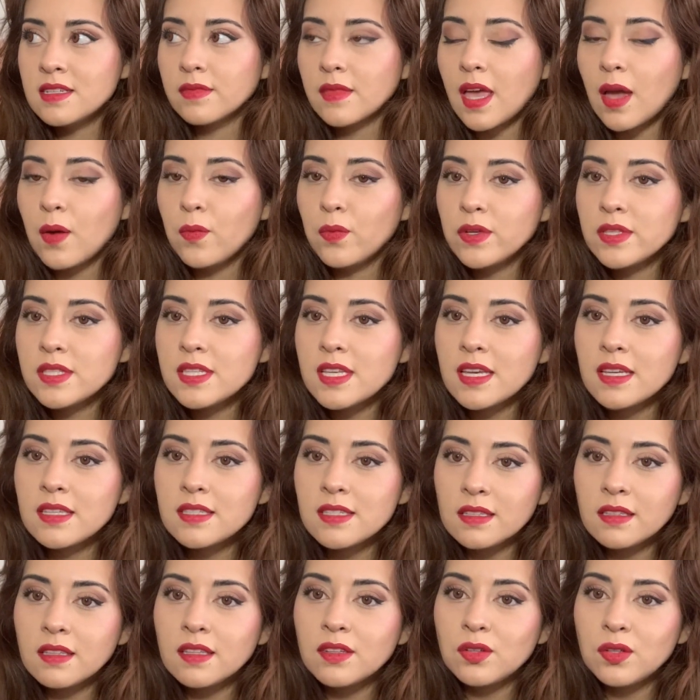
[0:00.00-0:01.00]
I would say it's
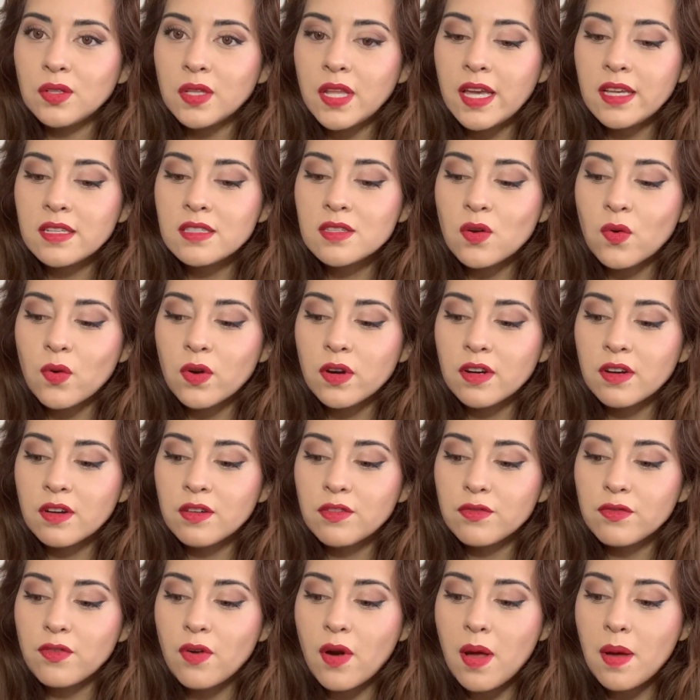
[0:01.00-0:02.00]
a little late to order
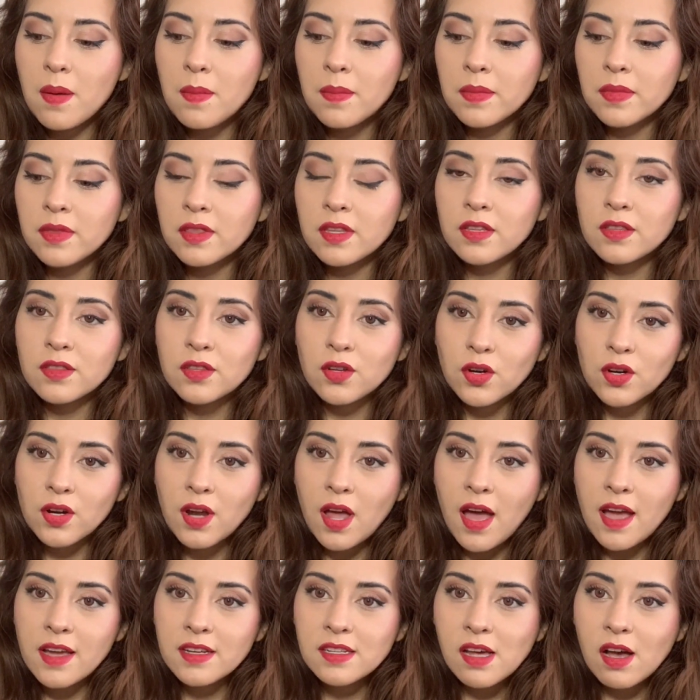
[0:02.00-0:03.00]
from
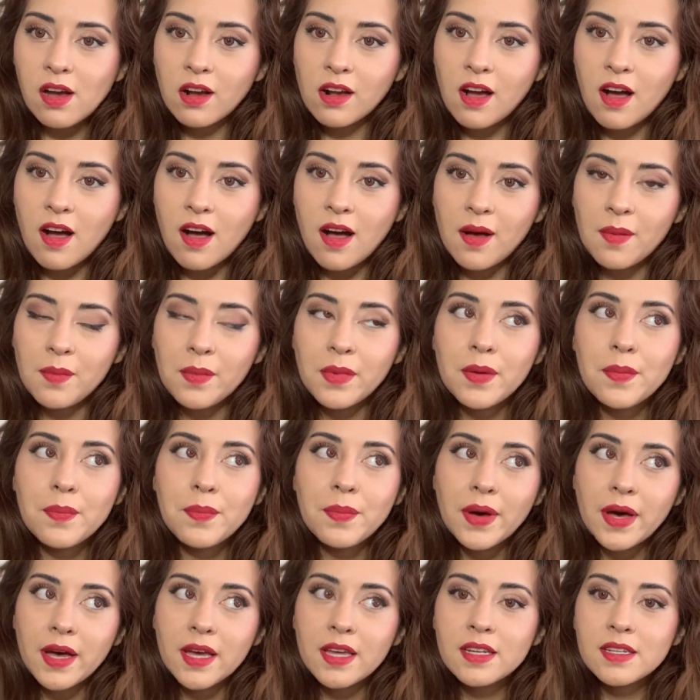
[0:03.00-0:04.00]
thethirdeye.com,
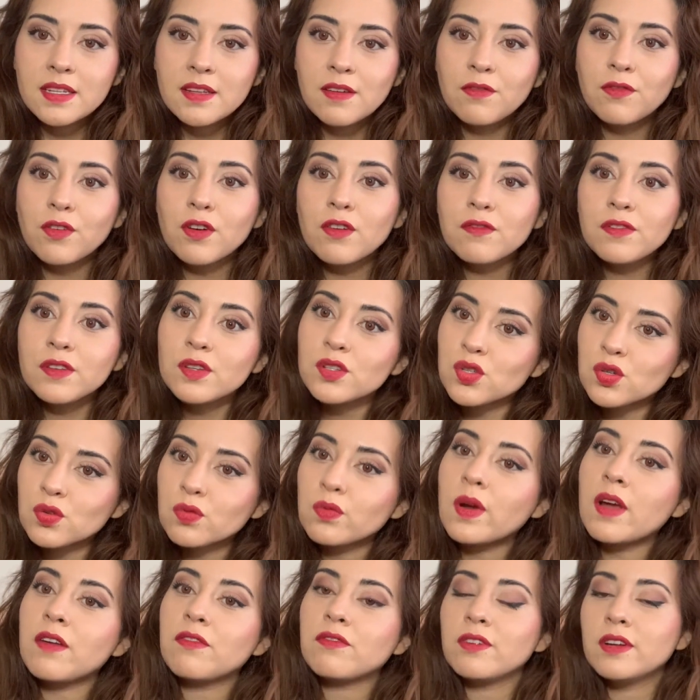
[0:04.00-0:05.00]
but for future
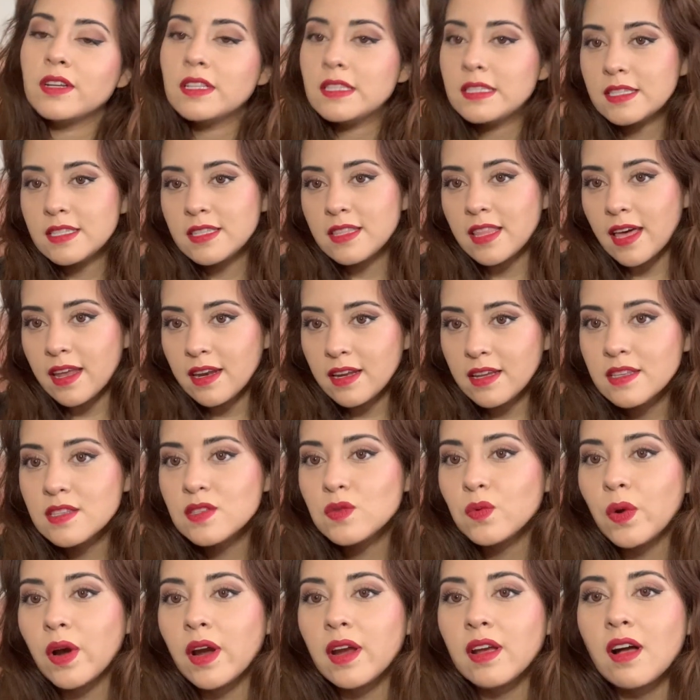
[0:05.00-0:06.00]
reference, that
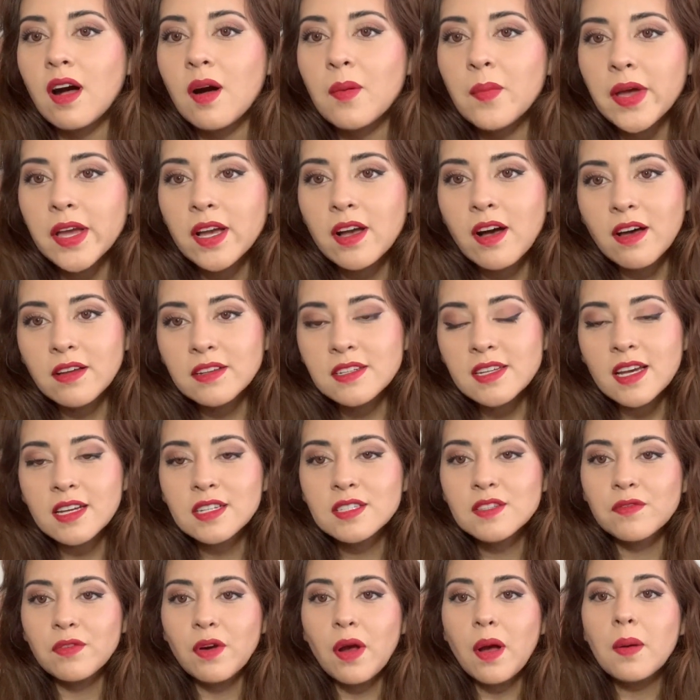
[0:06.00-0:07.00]
is where I got my
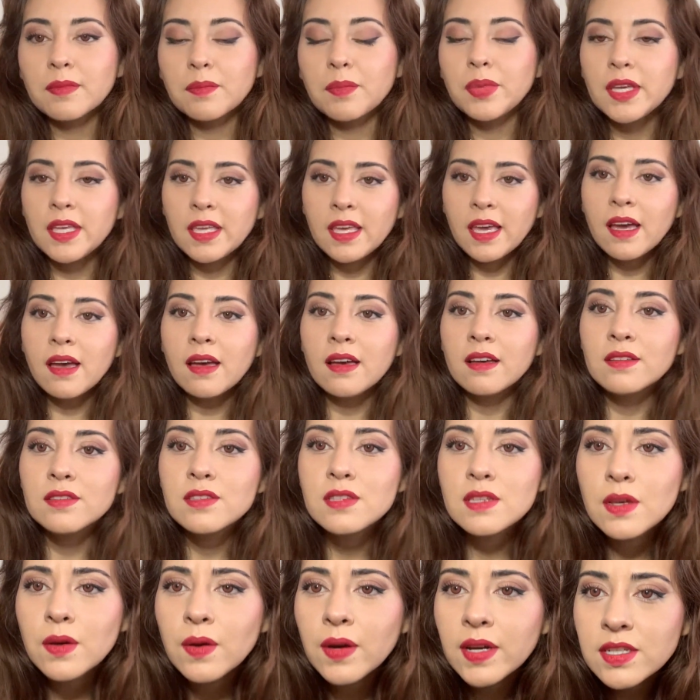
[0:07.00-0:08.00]
contacts from. But yeah,
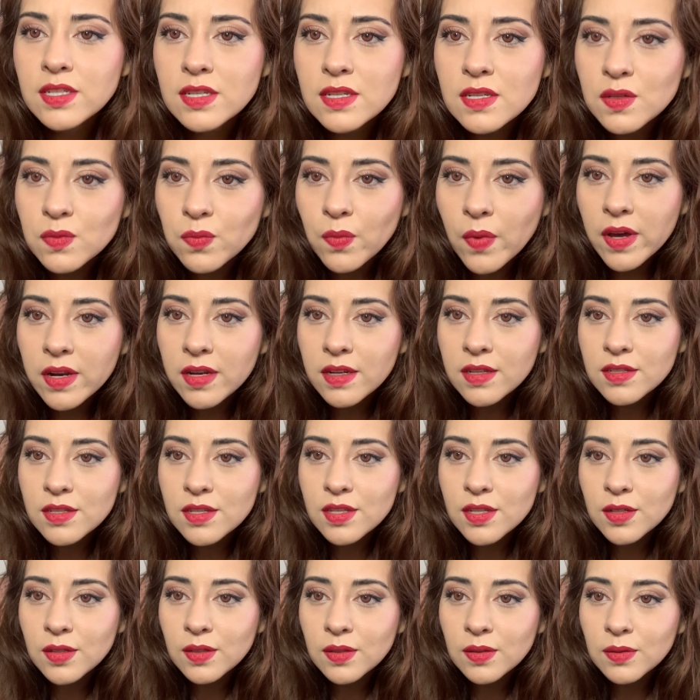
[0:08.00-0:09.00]
so I just wanted
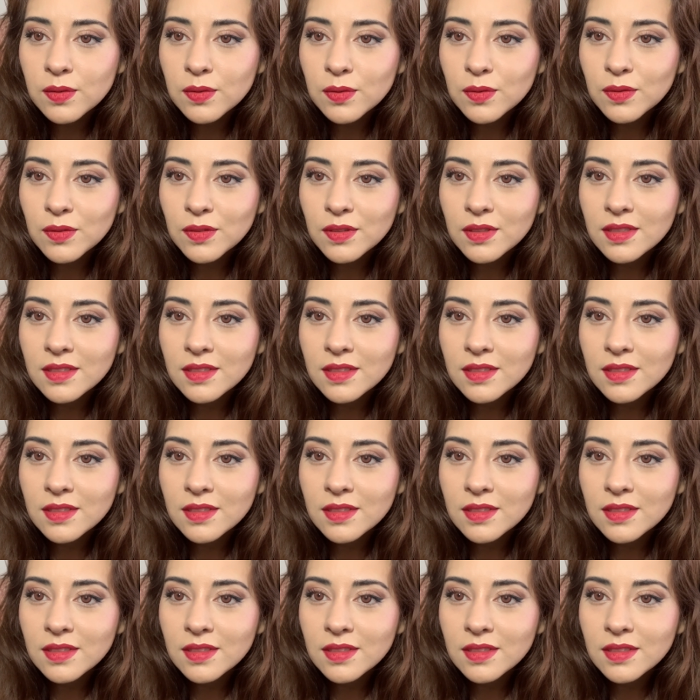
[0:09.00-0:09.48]
to